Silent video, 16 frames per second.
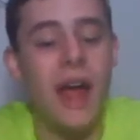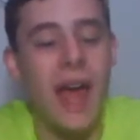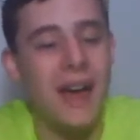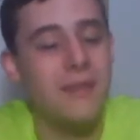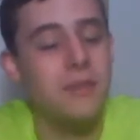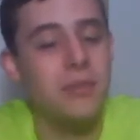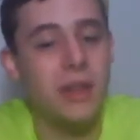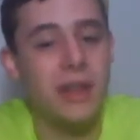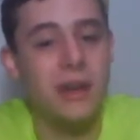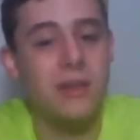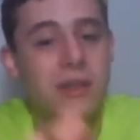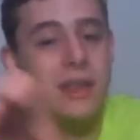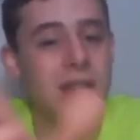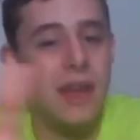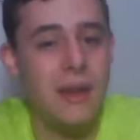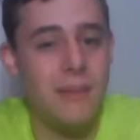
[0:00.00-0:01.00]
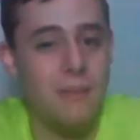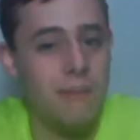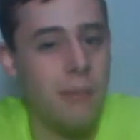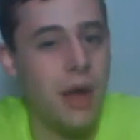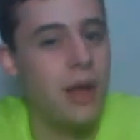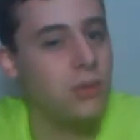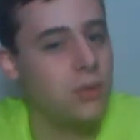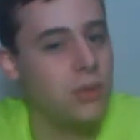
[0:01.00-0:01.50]
Haven't played with it yet,
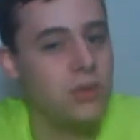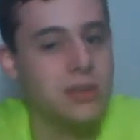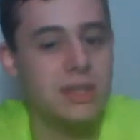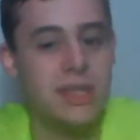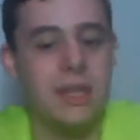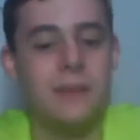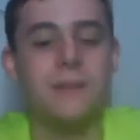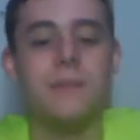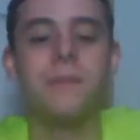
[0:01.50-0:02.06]
but we'll see.